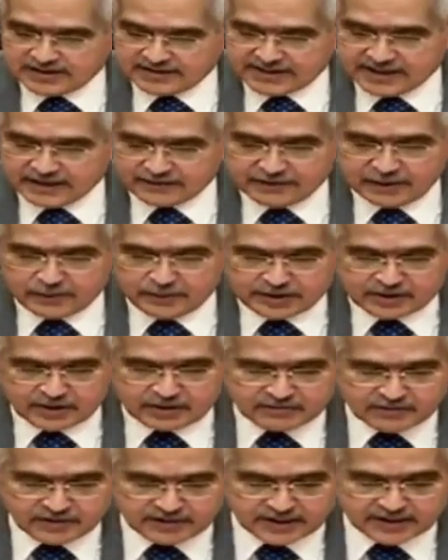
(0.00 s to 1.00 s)
They will be
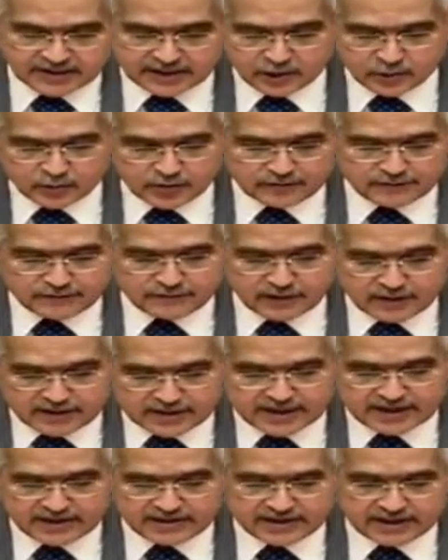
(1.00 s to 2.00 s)
converted into a
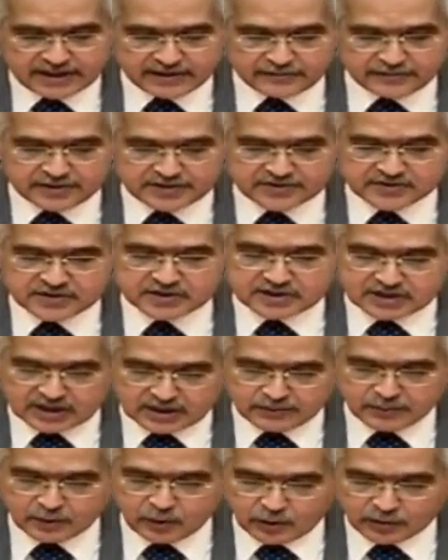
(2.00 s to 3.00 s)
funded interest
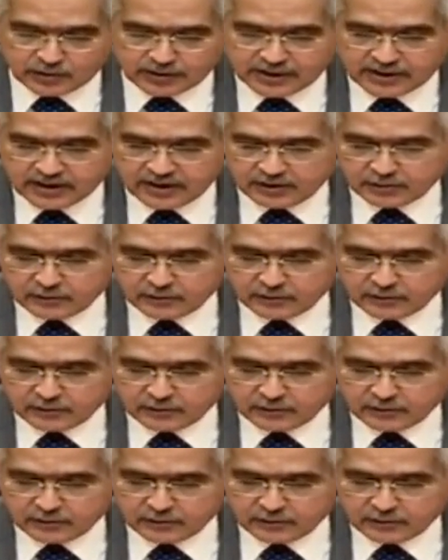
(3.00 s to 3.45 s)
term loan